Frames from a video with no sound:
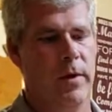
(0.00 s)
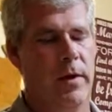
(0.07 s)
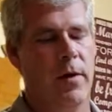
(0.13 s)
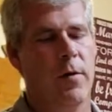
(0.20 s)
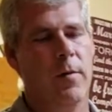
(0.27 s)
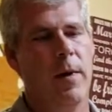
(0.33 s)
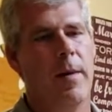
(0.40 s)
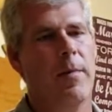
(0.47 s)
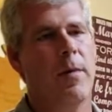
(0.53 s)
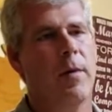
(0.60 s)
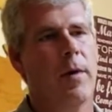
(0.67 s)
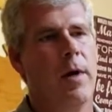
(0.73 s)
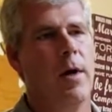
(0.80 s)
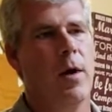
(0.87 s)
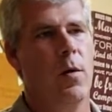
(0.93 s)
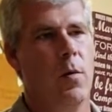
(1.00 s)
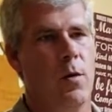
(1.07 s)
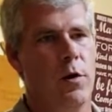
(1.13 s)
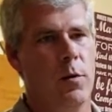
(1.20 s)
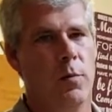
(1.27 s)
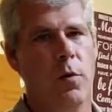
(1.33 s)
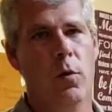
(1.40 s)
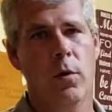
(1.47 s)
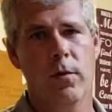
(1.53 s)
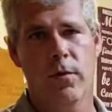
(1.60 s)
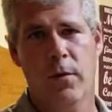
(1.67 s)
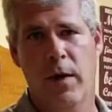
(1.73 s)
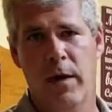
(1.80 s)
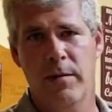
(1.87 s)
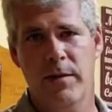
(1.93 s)
now remember, when you pull the
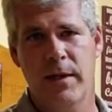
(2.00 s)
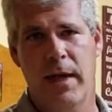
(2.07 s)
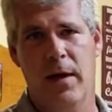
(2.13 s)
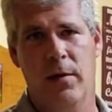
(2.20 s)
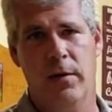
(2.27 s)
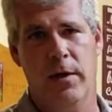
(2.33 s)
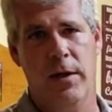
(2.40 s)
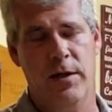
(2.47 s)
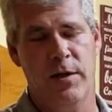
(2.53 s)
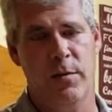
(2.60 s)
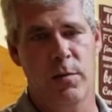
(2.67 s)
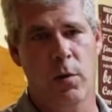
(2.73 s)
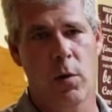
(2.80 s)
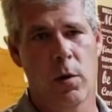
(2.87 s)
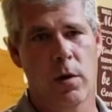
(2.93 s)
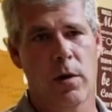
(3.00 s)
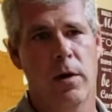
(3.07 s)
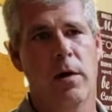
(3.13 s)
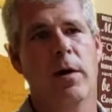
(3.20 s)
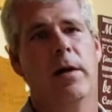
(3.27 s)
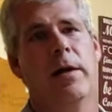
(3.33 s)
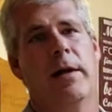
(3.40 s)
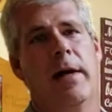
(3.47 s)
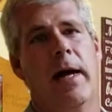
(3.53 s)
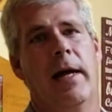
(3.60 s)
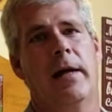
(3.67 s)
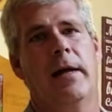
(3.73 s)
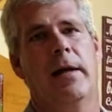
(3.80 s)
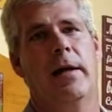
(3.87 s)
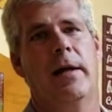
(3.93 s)
frames out, it's important
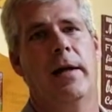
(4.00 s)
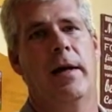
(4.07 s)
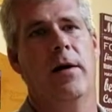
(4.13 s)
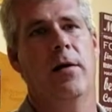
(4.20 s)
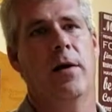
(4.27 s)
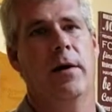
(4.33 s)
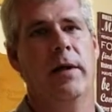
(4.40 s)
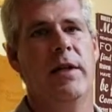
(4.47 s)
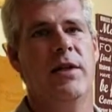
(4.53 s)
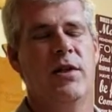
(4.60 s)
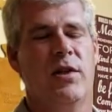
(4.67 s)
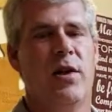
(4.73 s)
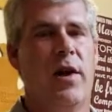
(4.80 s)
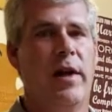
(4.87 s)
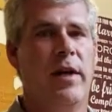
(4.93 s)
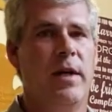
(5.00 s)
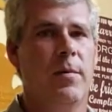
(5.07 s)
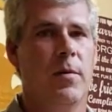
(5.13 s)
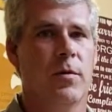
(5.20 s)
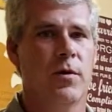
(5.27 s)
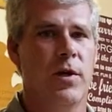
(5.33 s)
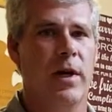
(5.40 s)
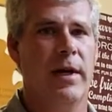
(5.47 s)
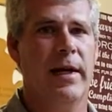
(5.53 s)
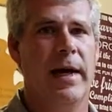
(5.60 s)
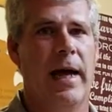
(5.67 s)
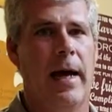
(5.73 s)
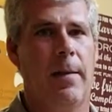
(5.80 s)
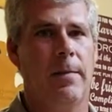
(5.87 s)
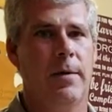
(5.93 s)
that they are at least 90%
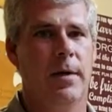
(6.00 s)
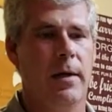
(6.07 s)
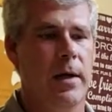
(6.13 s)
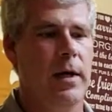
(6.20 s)
capped.